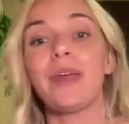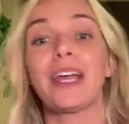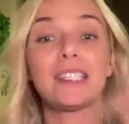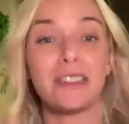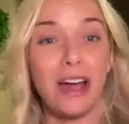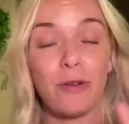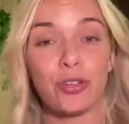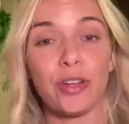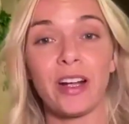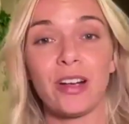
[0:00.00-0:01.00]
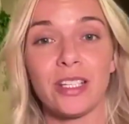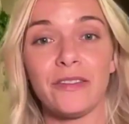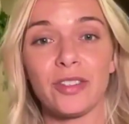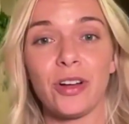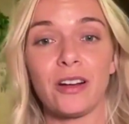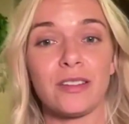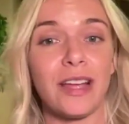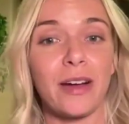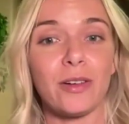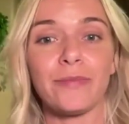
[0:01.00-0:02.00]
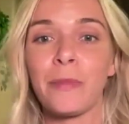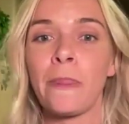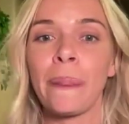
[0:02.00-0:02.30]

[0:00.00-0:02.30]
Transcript: because of how we're treating ourselves during our cycle.